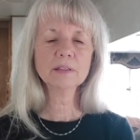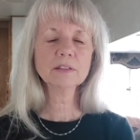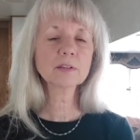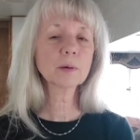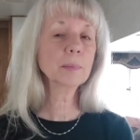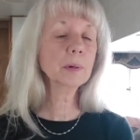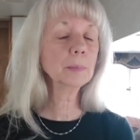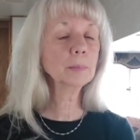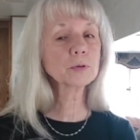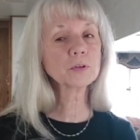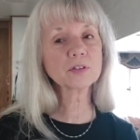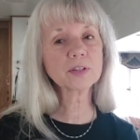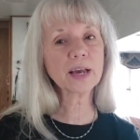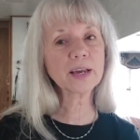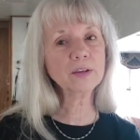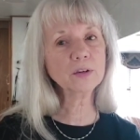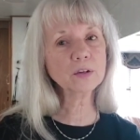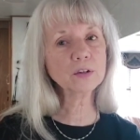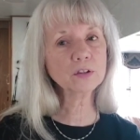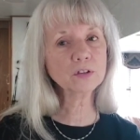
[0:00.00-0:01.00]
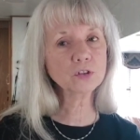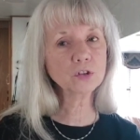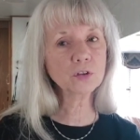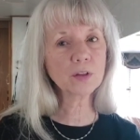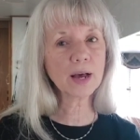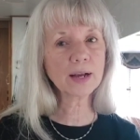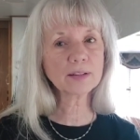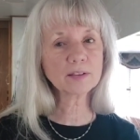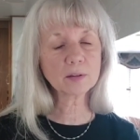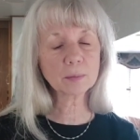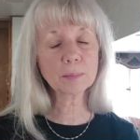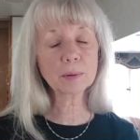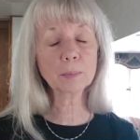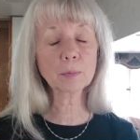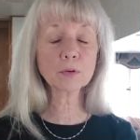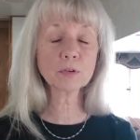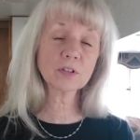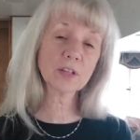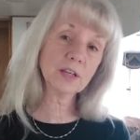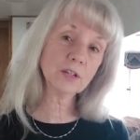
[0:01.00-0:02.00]
some people say you can do that. Some
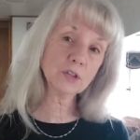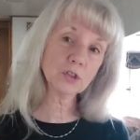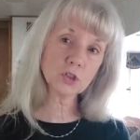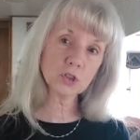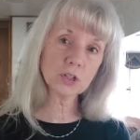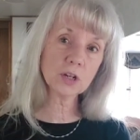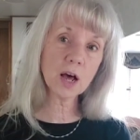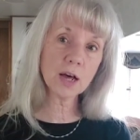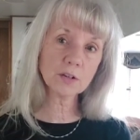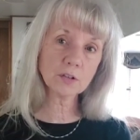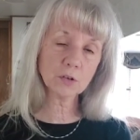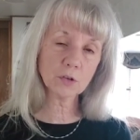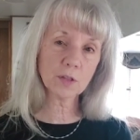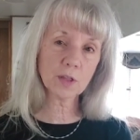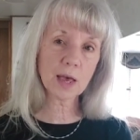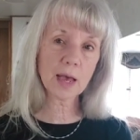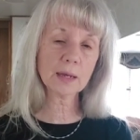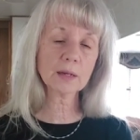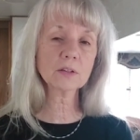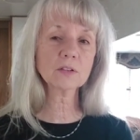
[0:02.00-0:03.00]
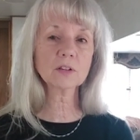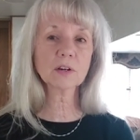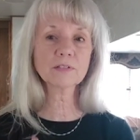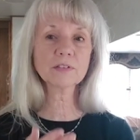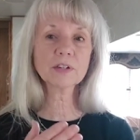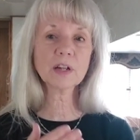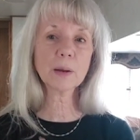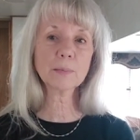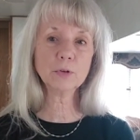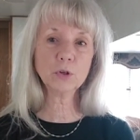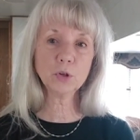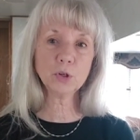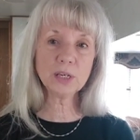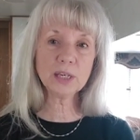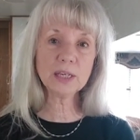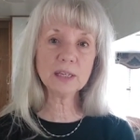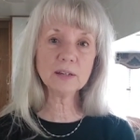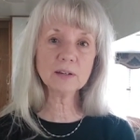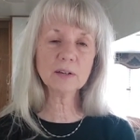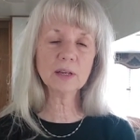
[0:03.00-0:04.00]
people say you should not do that because every time you
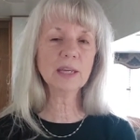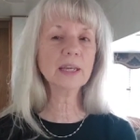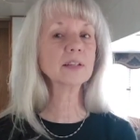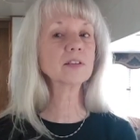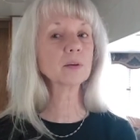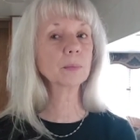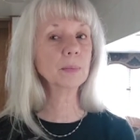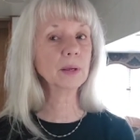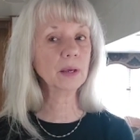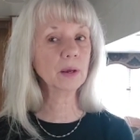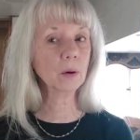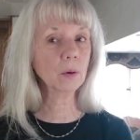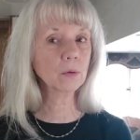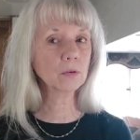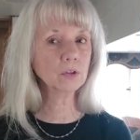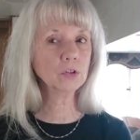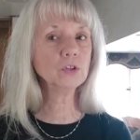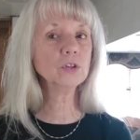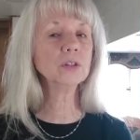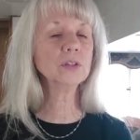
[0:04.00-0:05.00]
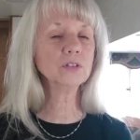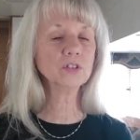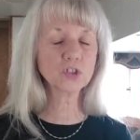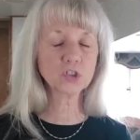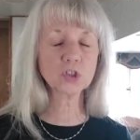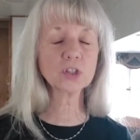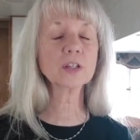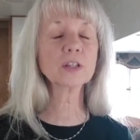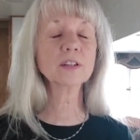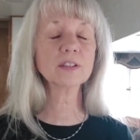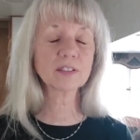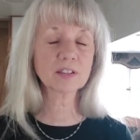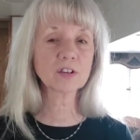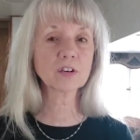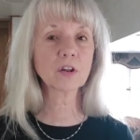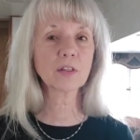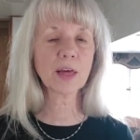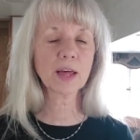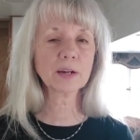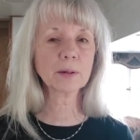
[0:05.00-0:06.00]
eat, it's a meal. You should
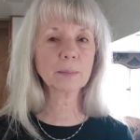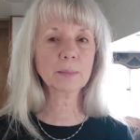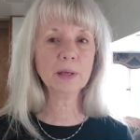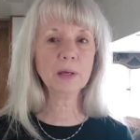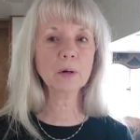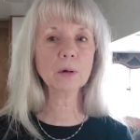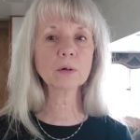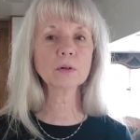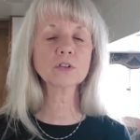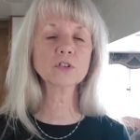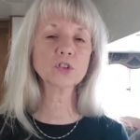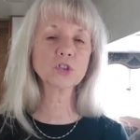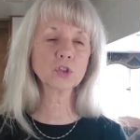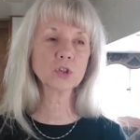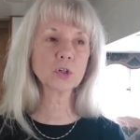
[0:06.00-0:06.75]
consider that a meal because